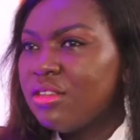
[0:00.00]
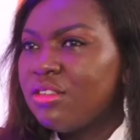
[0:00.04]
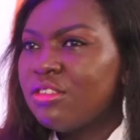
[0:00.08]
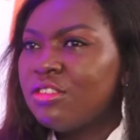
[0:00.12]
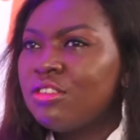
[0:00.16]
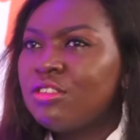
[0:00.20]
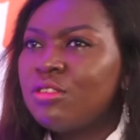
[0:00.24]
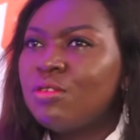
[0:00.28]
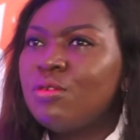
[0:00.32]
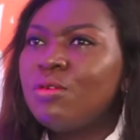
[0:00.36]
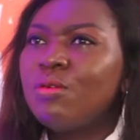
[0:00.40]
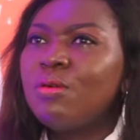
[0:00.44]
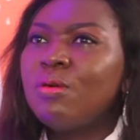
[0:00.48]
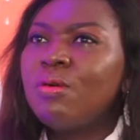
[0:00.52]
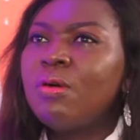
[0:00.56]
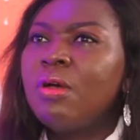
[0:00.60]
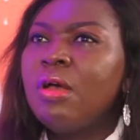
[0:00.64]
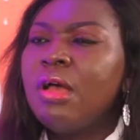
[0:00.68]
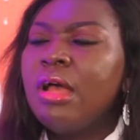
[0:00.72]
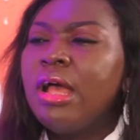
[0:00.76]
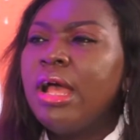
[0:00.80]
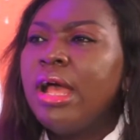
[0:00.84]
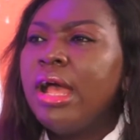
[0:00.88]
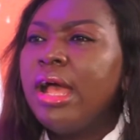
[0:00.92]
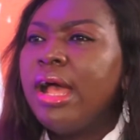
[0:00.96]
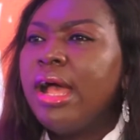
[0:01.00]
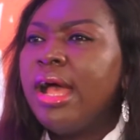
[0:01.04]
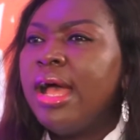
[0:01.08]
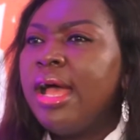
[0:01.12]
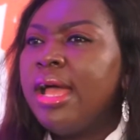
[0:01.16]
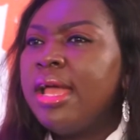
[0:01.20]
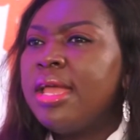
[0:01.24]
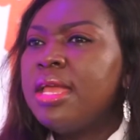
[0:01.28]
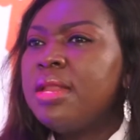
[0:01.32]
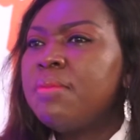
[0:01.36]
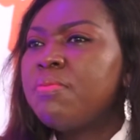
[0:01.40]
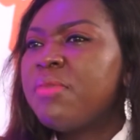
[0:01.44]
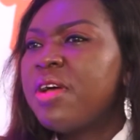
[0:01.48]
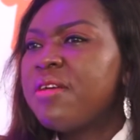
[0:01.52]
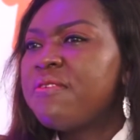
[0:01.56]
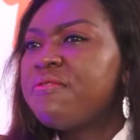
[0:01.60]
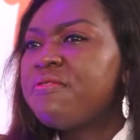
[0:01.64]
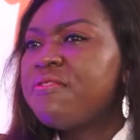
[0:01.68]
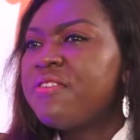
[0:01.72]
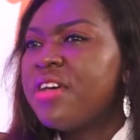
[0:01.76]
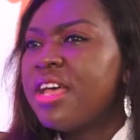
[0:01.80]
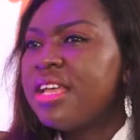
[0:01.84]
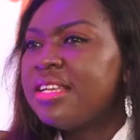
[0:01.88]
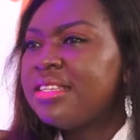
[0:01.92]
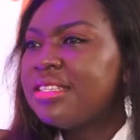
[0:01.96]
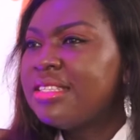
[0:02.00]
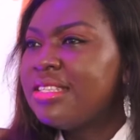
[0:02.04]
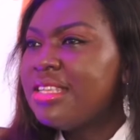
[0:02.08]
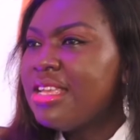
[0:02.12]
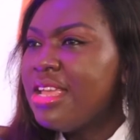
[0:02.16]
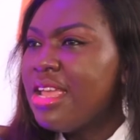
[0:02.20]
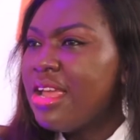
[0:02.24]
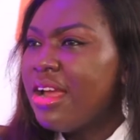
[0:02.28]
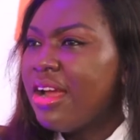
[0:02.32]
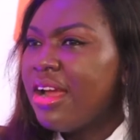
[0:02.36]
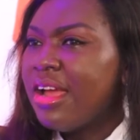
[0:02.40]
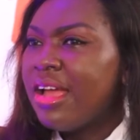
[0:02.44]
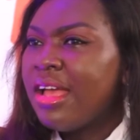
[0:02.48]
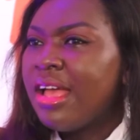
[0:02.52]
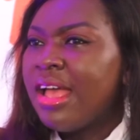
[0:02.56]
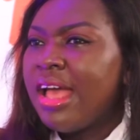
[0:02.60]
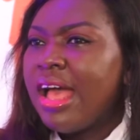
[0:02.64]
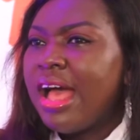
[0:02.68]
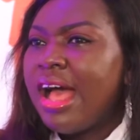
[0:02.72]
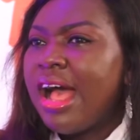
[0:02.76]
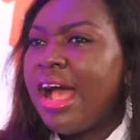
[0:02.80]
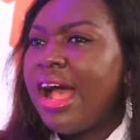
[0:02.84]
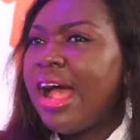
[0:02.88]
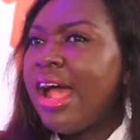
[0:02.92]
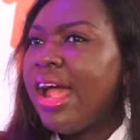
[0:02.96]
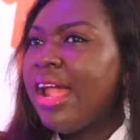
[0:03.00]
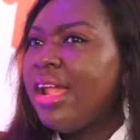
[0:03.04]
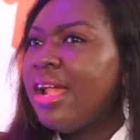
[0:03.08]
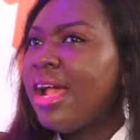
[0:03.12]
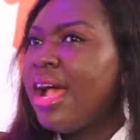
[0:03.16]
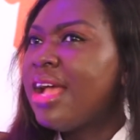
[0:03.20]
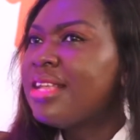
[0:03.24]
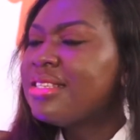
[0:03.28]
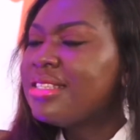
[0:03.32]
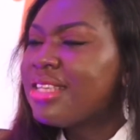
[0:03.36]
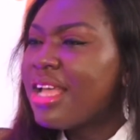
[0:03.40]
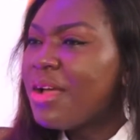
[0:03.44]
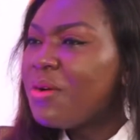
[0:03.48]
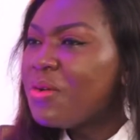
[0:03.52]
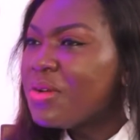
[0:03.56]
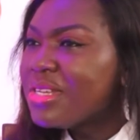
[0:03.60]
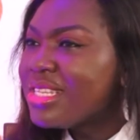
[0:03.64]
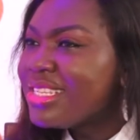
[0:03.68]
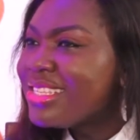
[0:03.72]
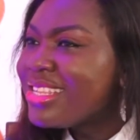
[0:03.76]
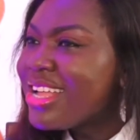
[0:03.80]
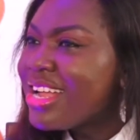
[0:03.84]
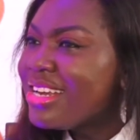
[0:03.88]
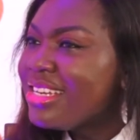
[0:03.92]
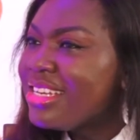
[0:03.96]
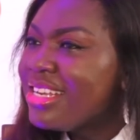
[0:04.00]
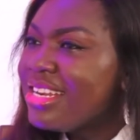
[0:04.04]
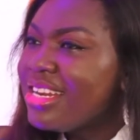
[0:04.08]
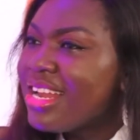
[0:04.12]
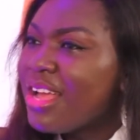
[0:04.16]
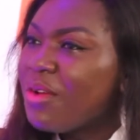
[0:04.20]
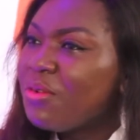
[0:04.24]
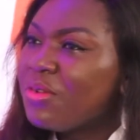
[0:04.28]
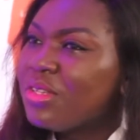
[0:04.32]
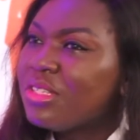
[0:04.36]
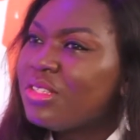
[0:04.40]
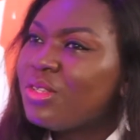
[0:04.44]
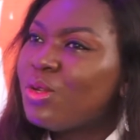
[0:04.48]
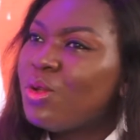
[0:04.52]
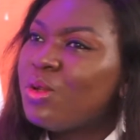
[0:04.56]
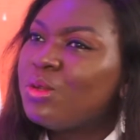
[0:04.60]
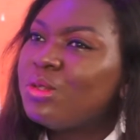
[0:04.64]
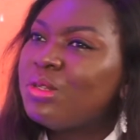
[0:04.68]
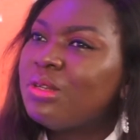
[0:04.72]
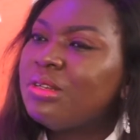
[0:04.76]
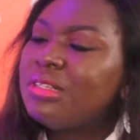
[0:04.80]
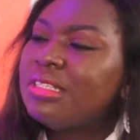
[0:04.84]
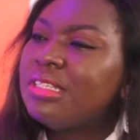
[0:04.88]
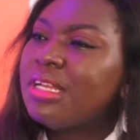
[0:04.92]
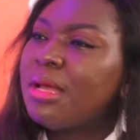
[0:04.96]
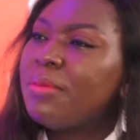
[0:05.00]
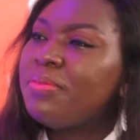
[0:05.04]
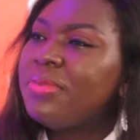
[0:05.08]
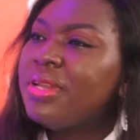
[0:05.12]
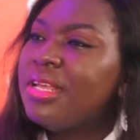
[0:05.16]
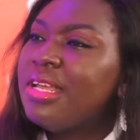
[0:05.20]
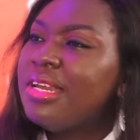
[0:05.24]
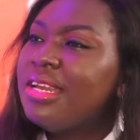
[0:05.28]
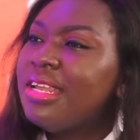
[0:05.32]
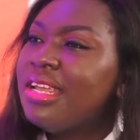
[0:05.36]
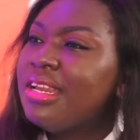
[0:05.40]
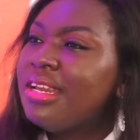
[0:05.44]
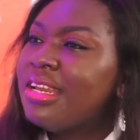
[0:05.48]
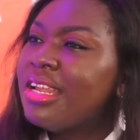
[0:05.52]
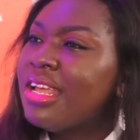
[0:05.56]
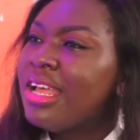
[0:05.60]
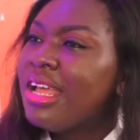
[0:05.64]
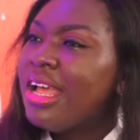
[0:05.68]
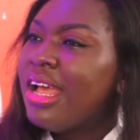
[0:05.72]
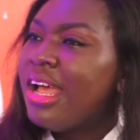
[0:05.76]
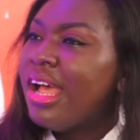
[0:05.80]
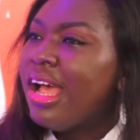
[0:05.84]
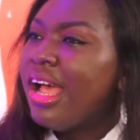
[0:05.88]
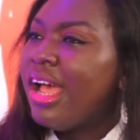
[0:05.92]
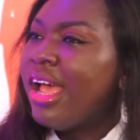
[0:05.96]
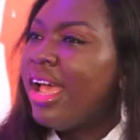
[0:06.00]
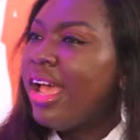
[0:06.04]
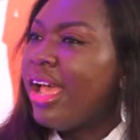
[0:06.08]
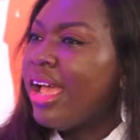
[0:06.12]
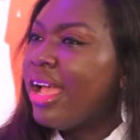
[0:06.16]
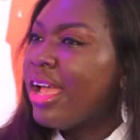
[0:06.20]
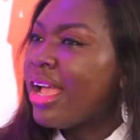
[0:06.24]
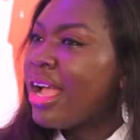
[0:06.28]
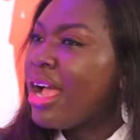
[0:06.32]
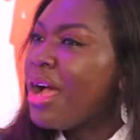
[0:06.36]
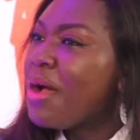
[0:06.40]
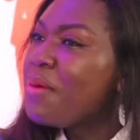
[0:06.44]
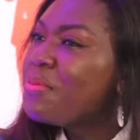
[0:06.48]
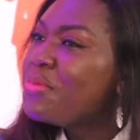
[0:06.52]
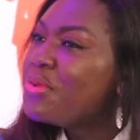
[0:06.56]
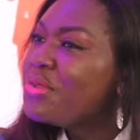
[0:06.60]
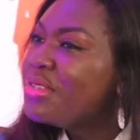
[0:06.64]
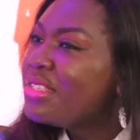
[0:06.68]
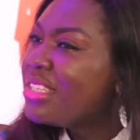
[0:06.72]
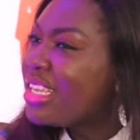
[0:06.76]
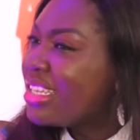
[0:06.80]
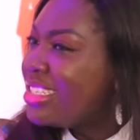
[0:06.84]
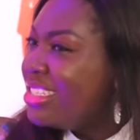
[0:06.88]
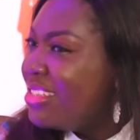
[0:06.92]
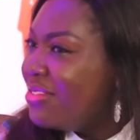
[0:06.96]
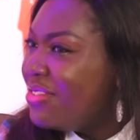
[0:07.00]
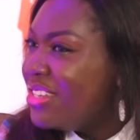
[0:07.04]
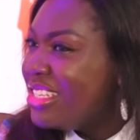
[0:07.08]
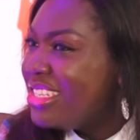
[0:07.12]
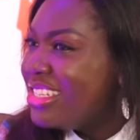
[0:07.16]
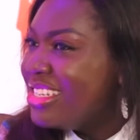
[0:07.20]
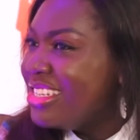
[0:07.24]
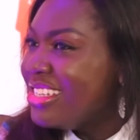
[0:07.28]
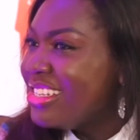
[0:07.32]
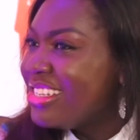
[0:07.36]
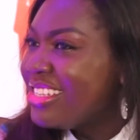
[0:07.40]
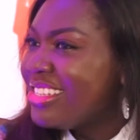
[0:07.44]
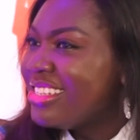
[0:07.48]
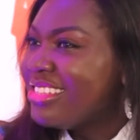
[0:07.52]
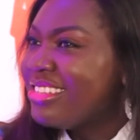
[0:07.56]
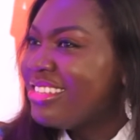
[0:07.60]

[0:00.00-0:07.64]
So in my first year, as I was studying, I was also dabbling in campus activities.